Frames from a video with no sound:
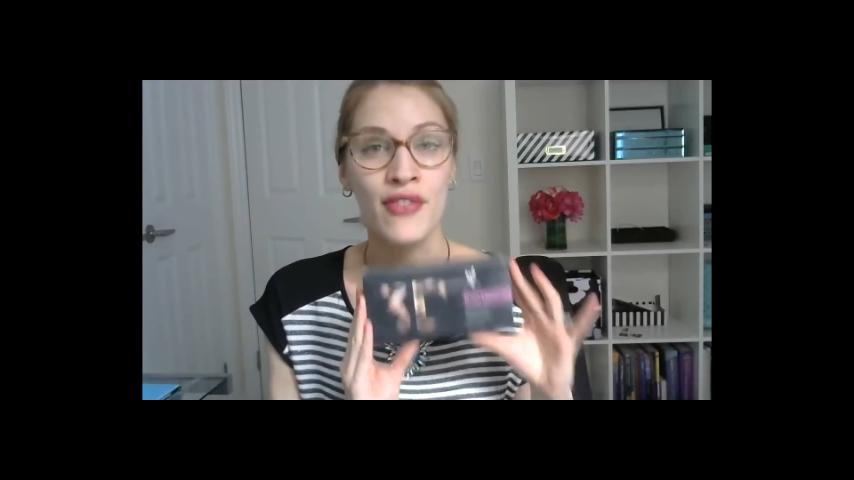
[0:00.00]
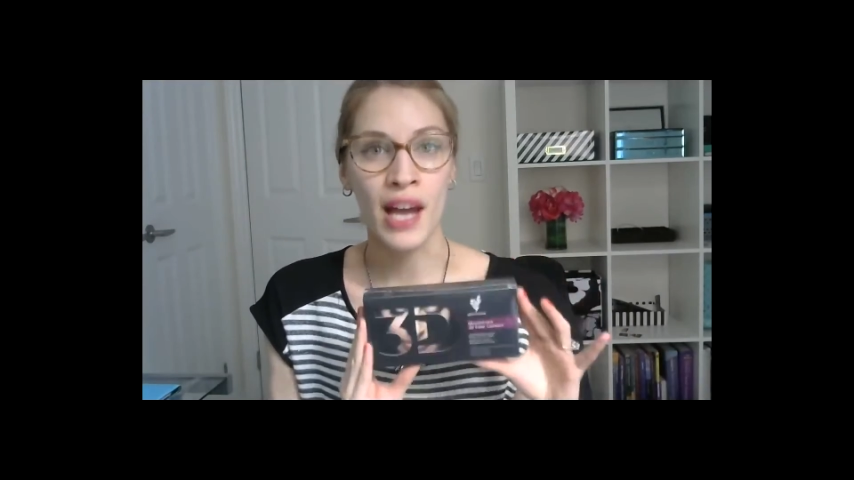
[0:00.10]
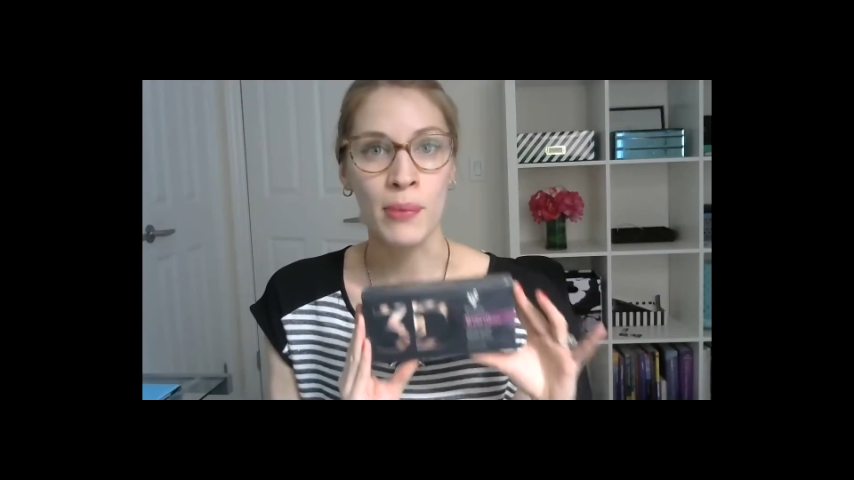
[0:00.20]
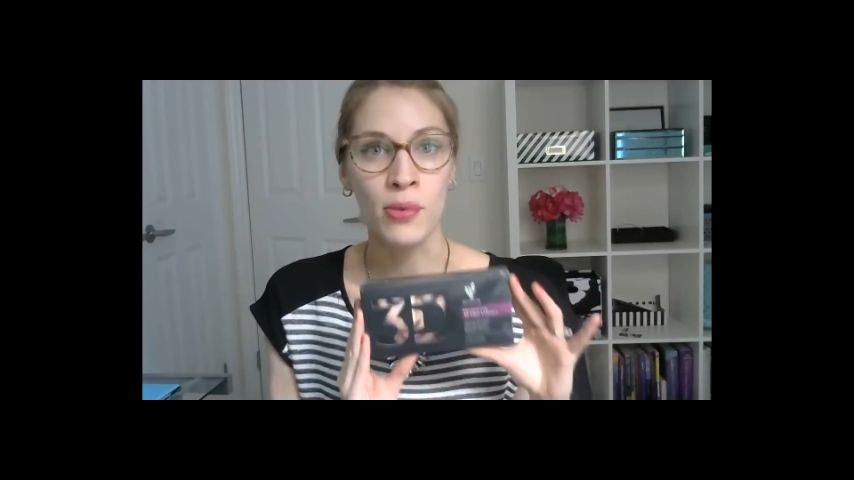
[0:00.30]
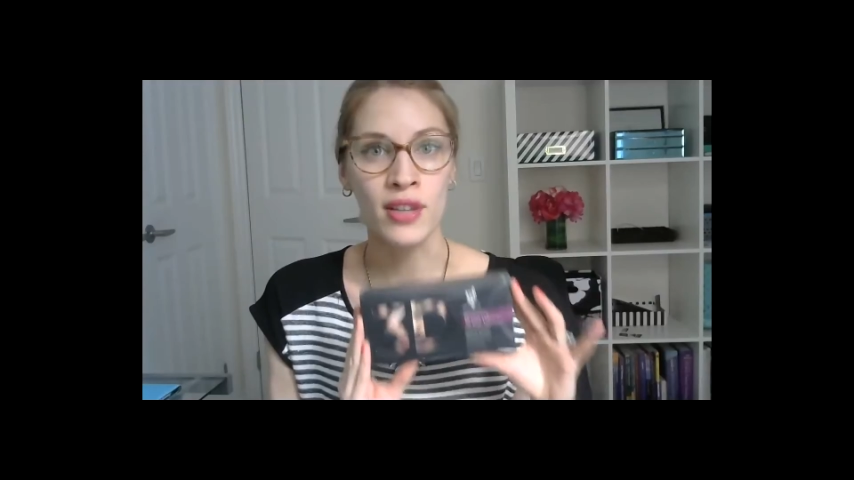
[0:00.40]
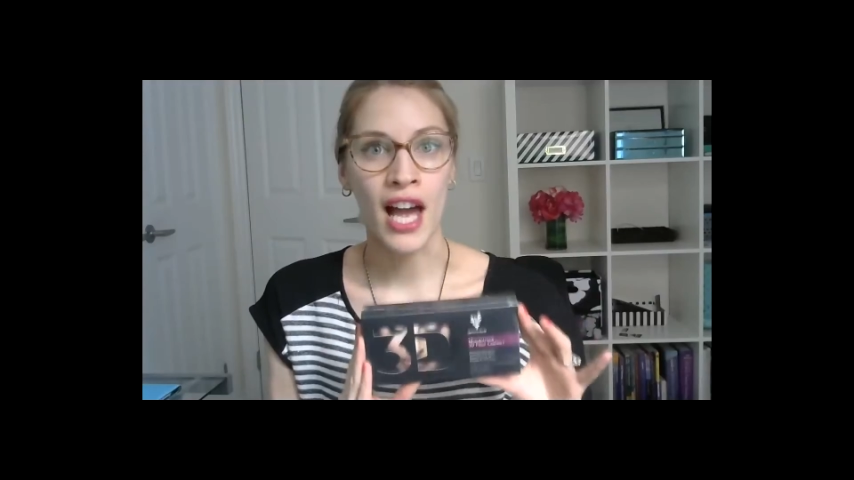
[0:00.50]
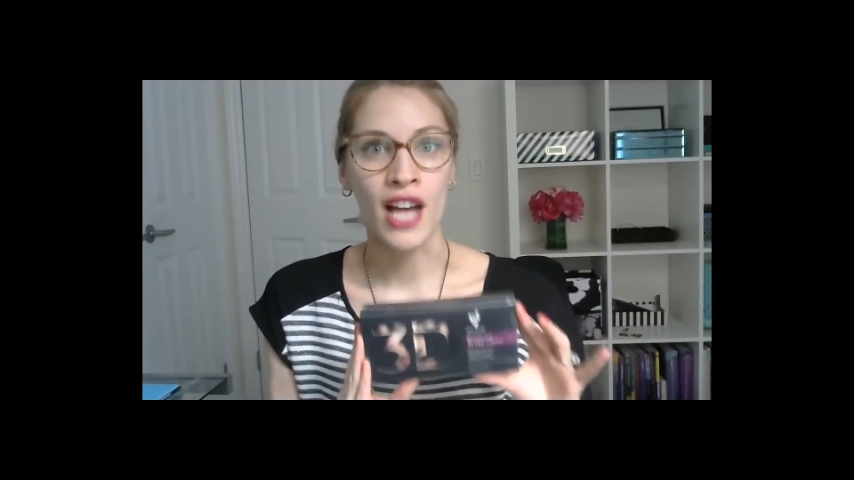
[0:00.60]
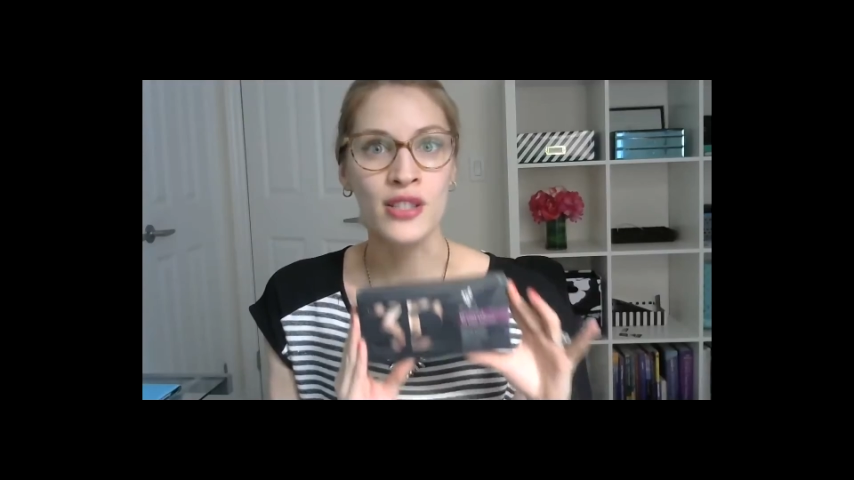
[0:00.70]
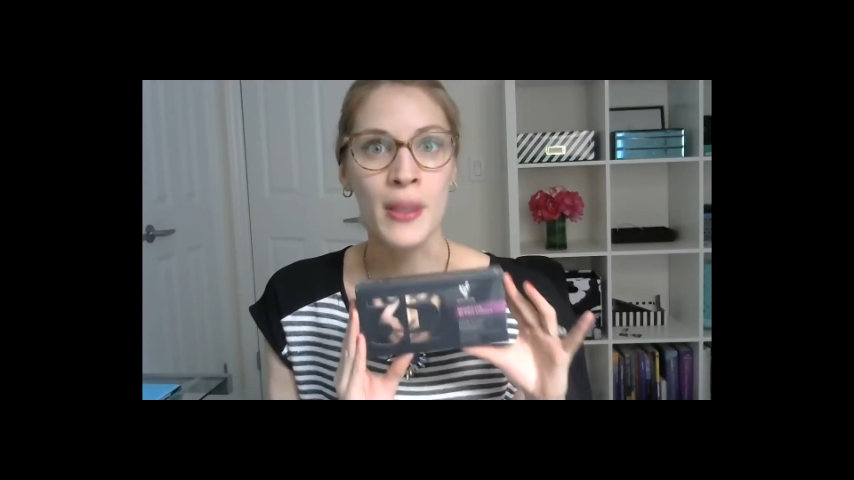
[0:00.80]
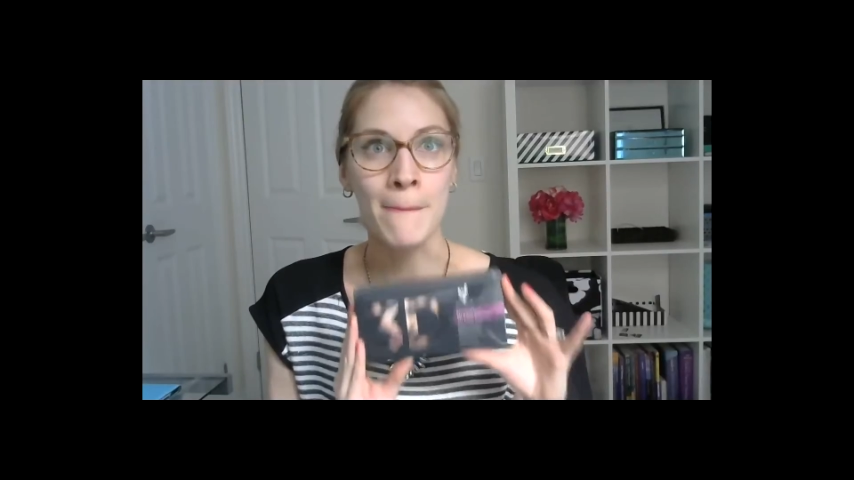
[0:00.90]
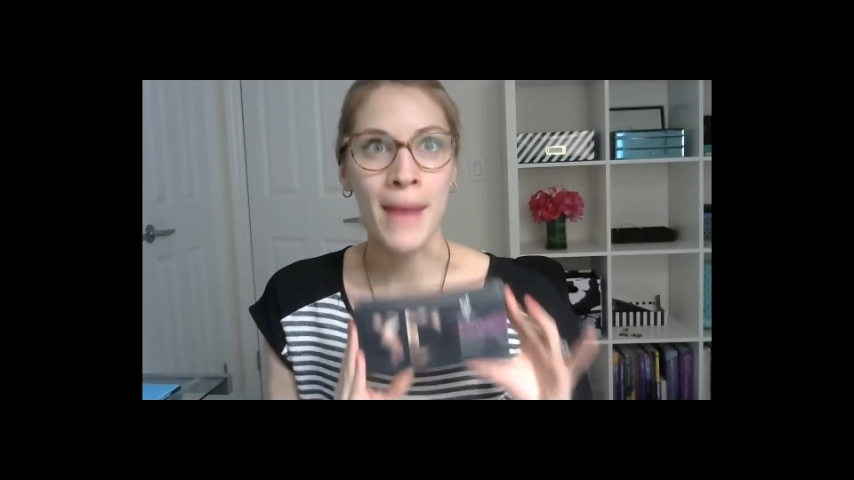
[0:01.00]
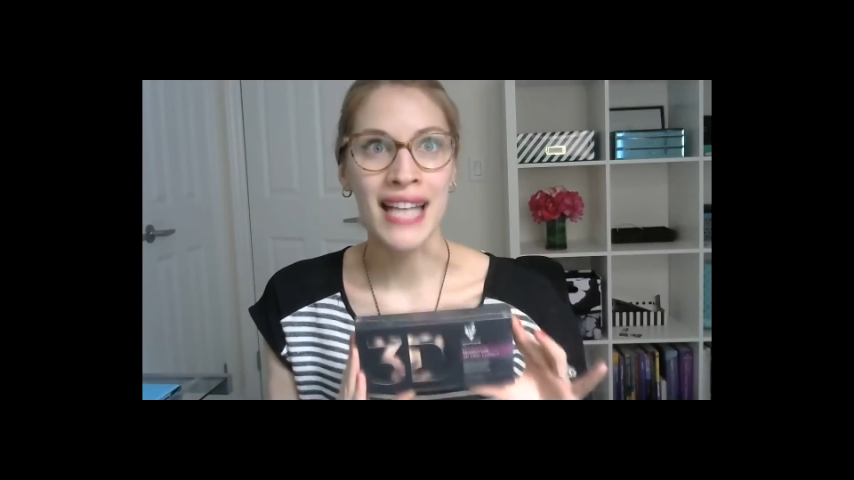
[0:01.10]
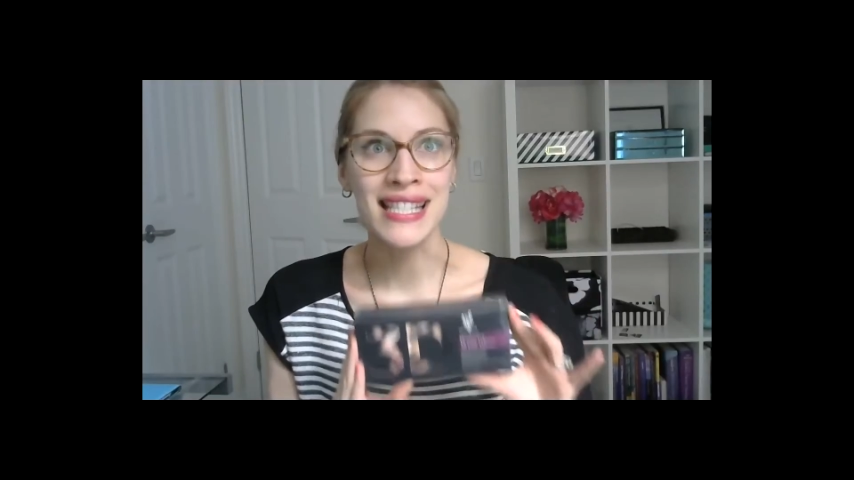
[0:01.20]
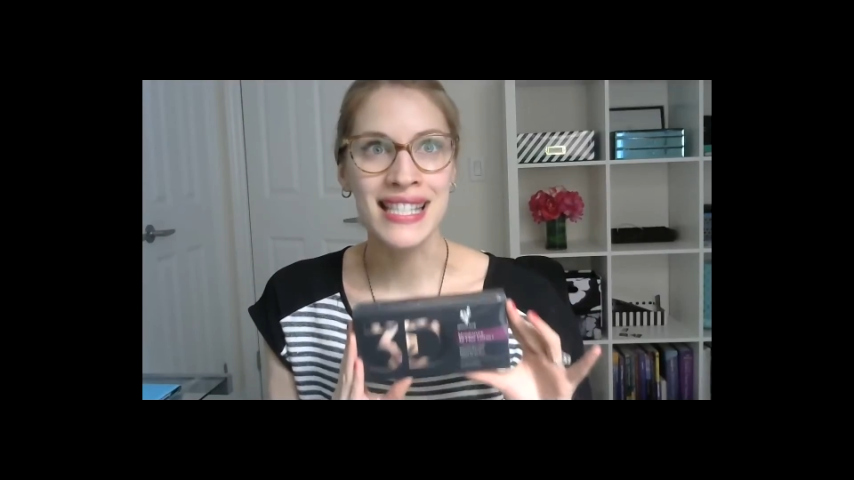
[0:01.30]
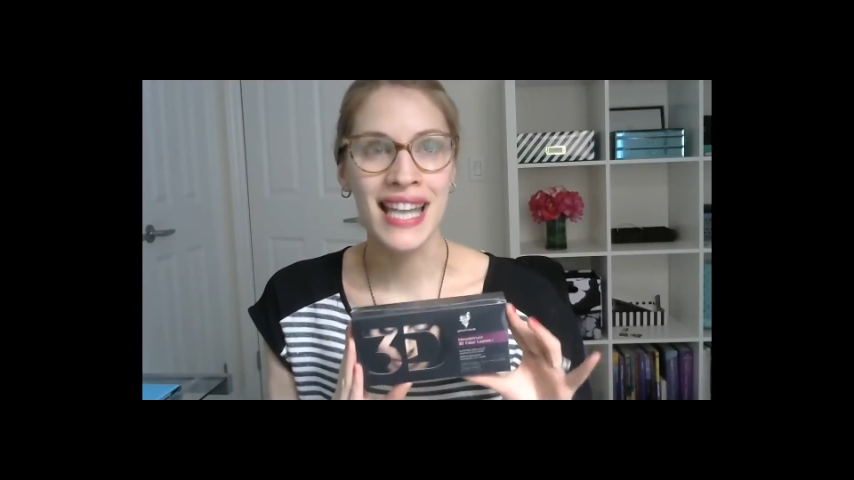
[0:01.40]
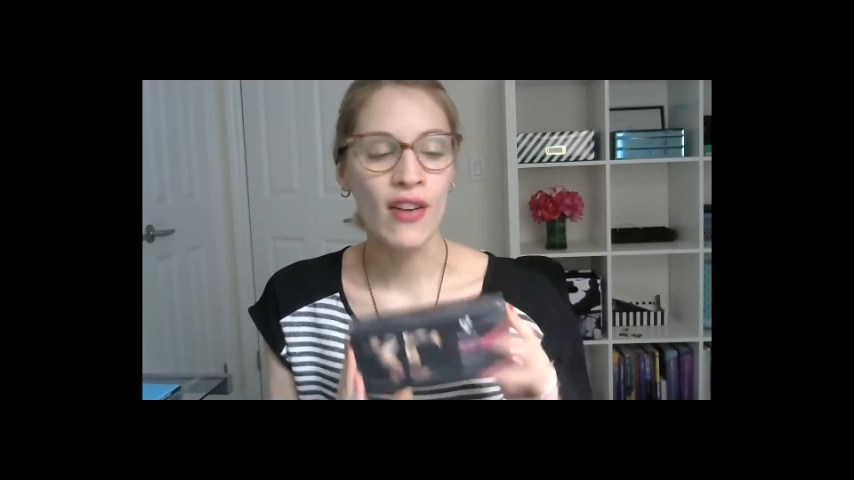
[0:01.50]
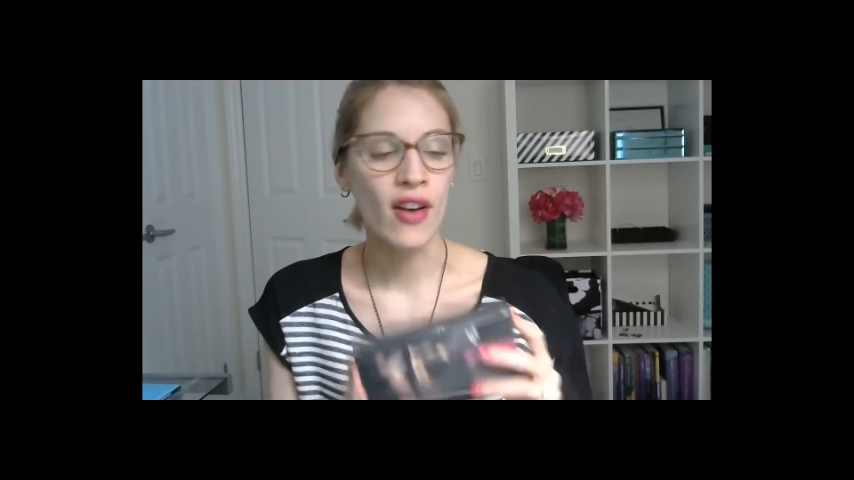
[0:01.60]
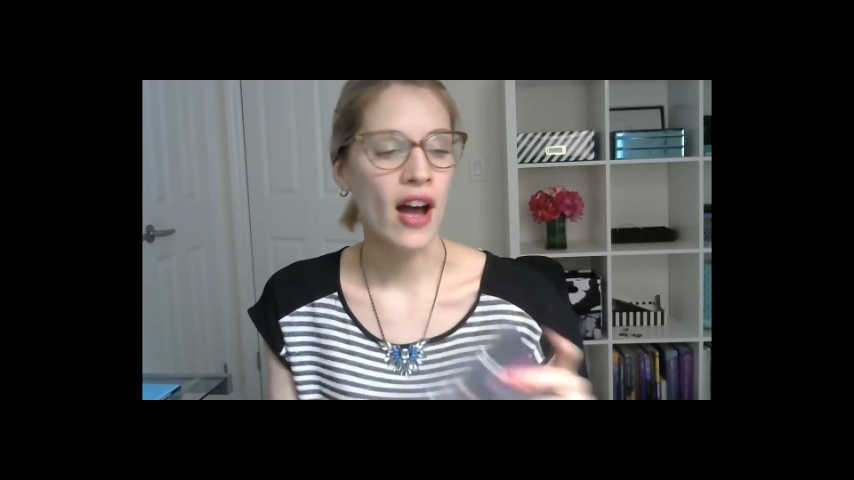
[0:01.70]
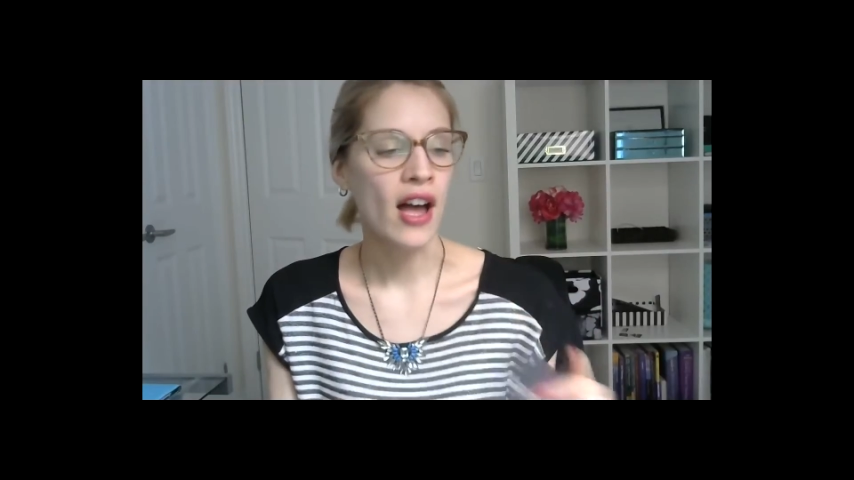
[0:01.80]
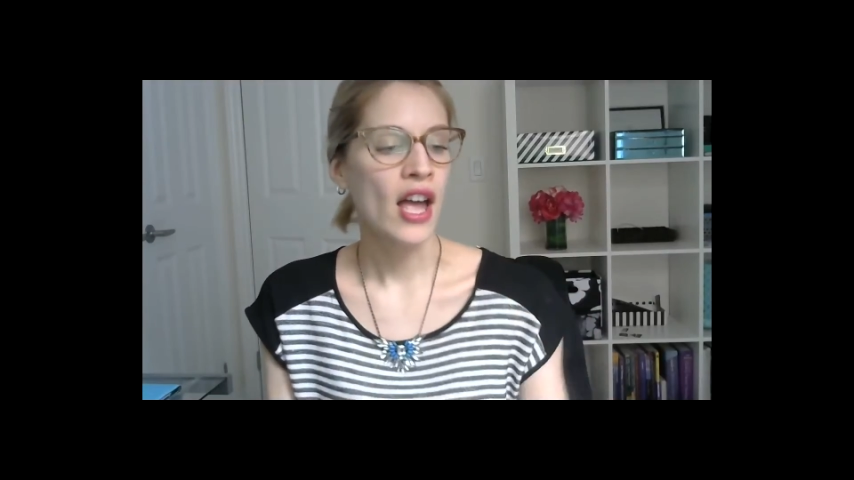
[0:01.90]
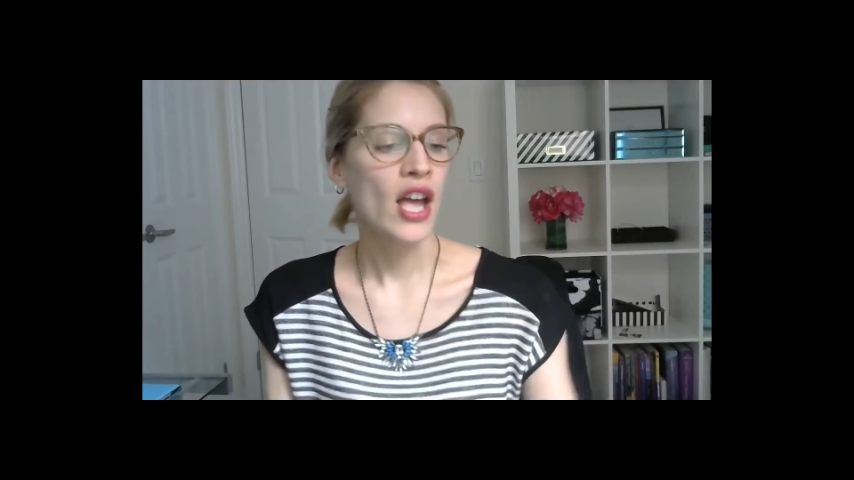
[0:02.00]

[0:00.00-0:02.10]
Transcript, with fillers: fiber lash mascara.